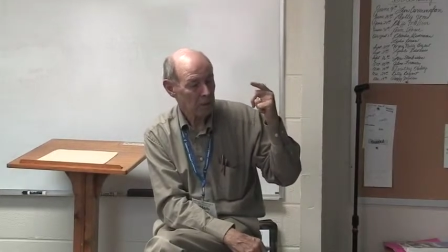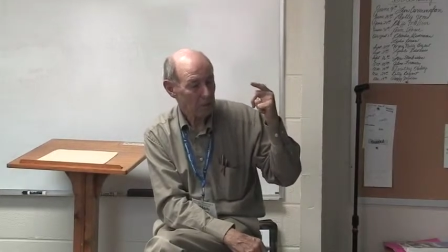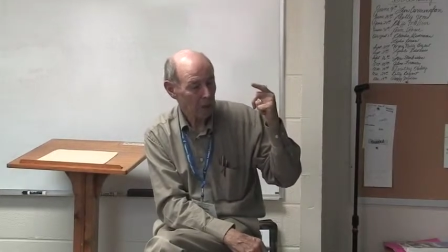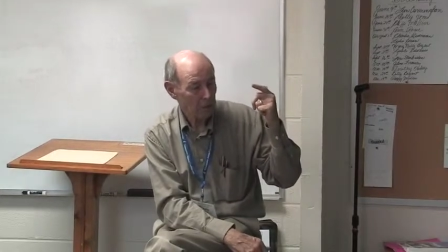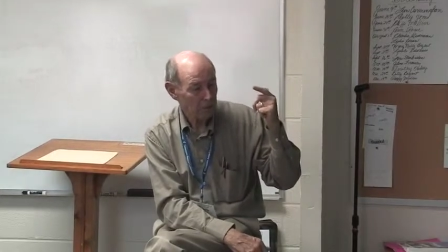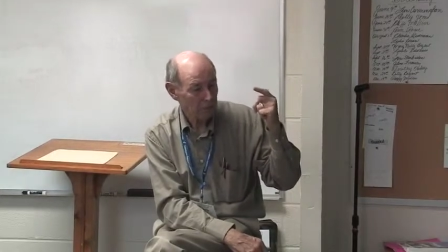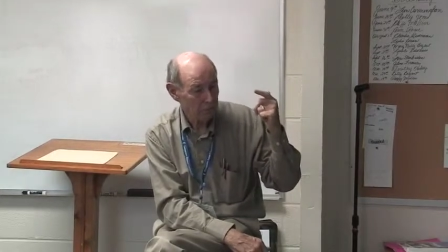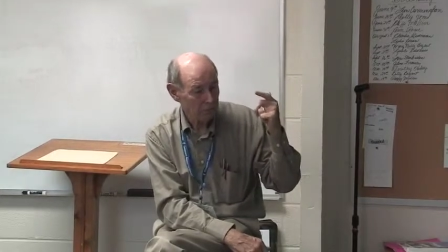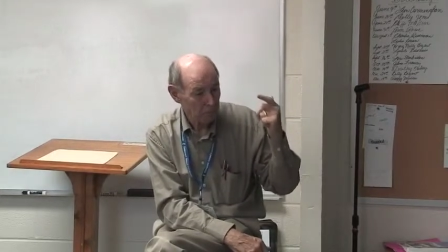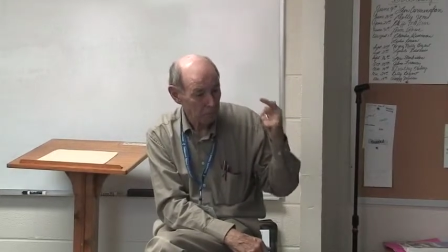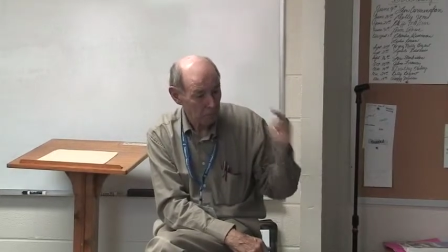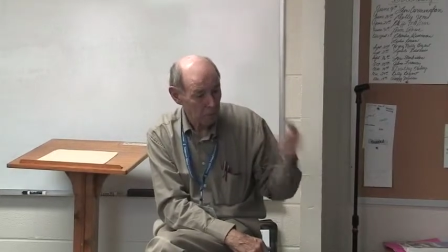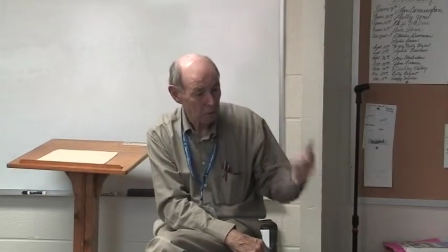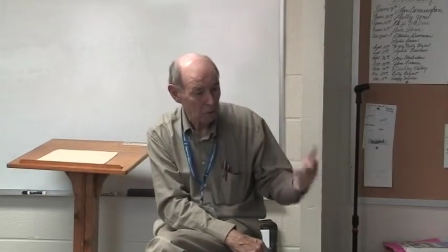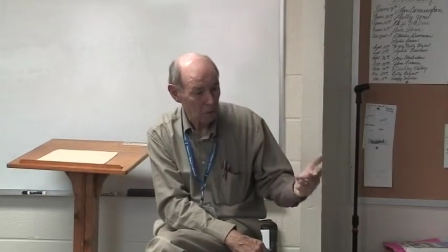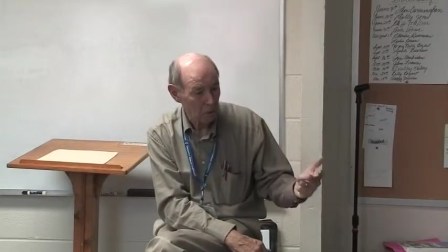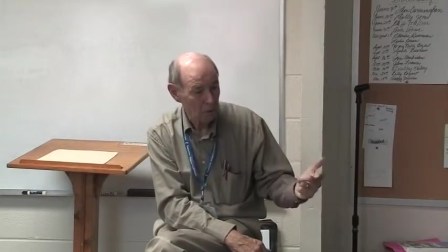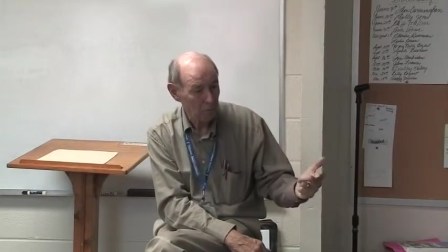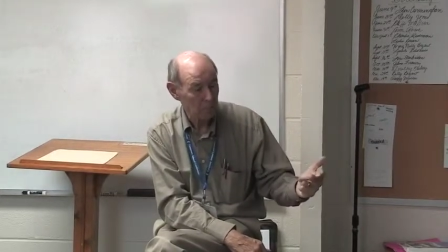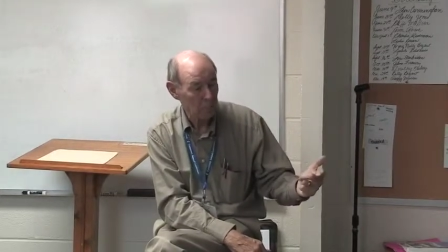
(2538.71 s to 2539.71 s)

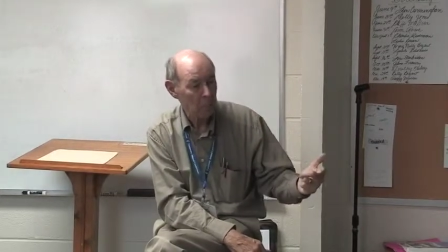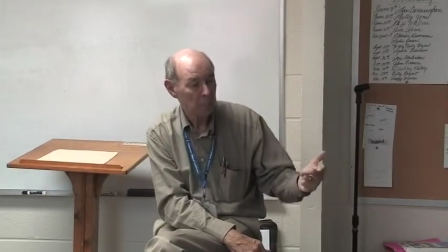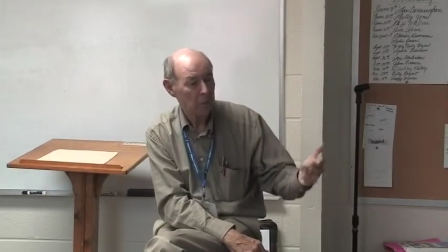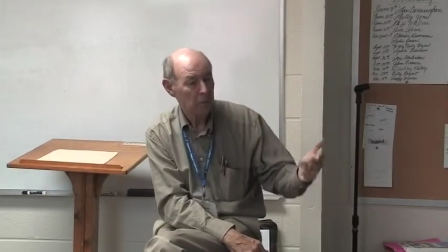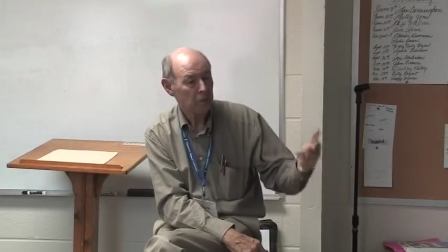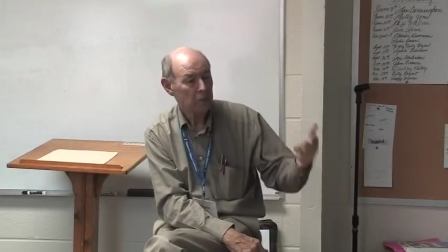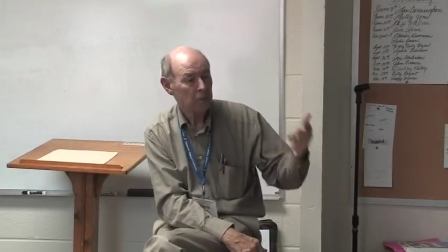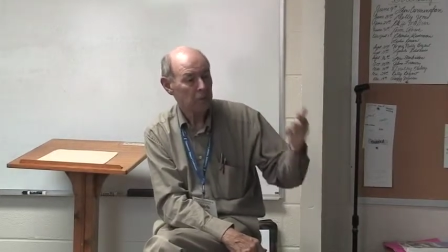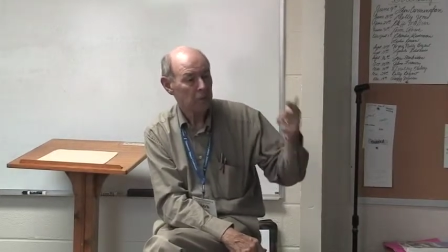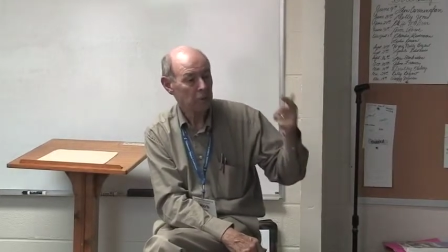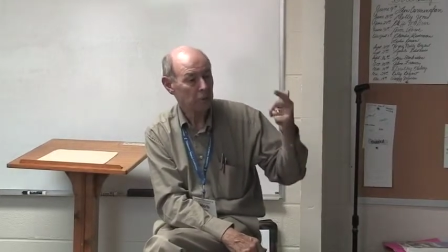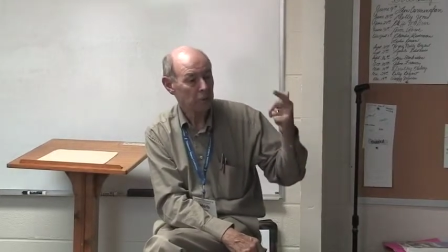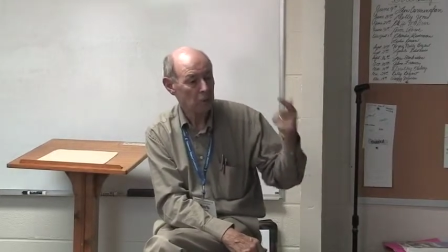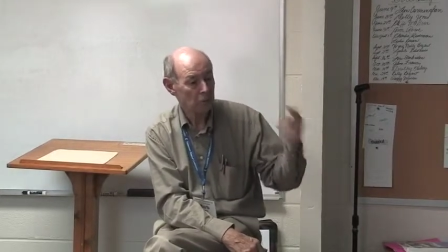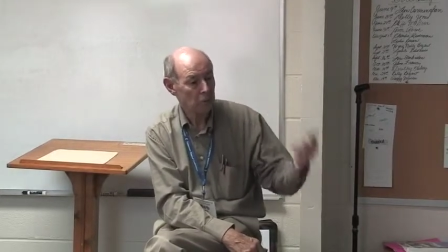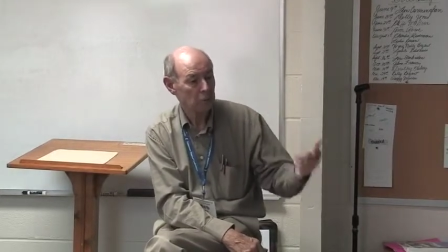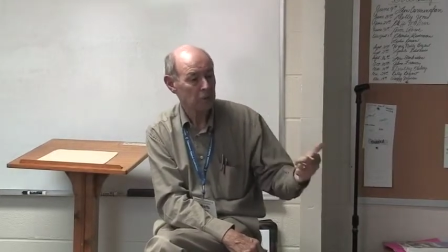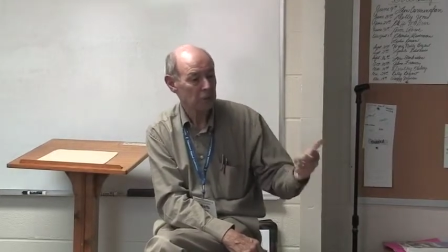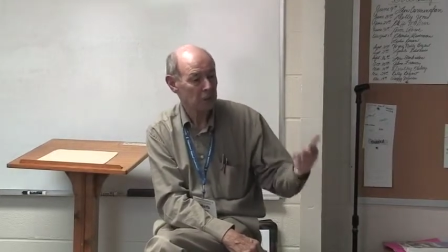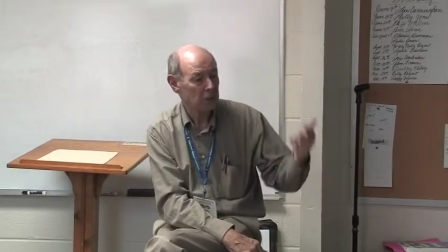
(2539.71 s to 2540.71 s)
affirm the
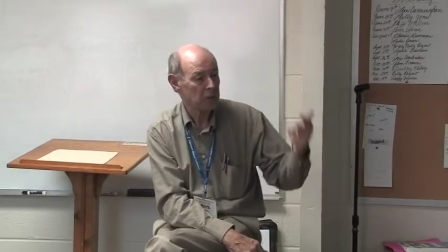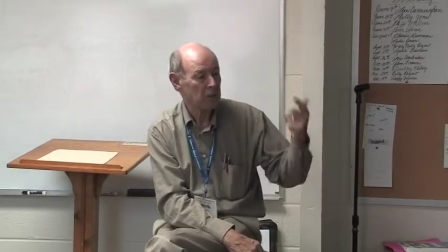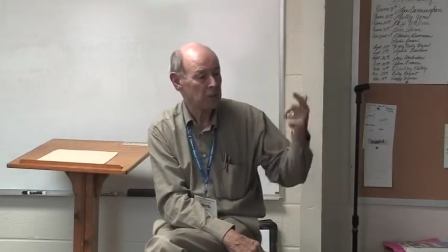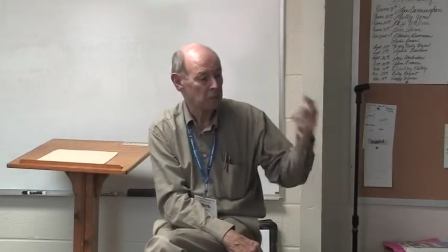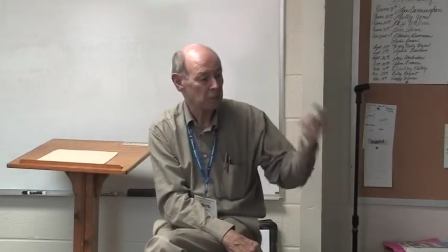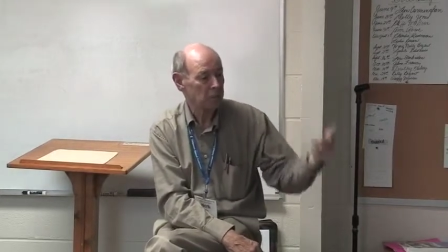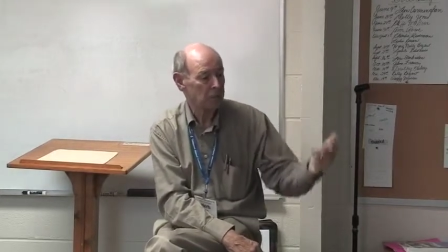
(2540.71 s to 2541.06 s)
good that is